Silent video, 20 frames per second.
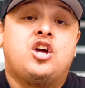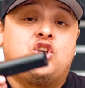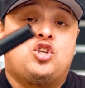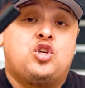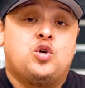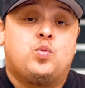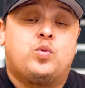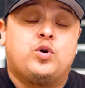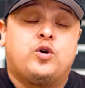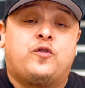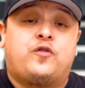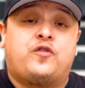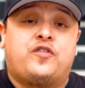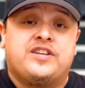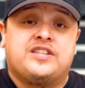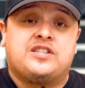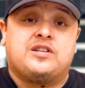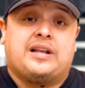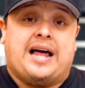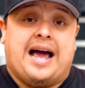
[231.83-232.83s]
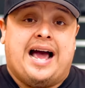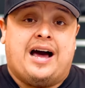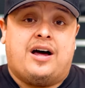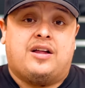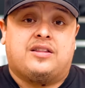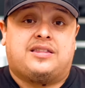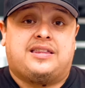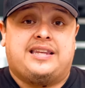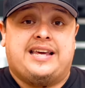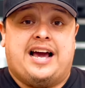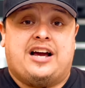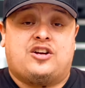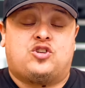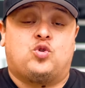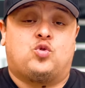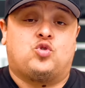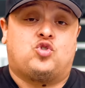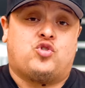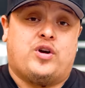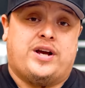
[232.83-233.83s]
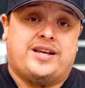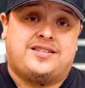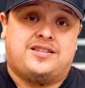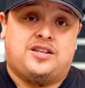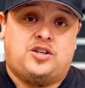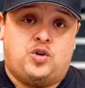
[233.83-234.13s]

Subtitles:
you will fizzle out the actual tracer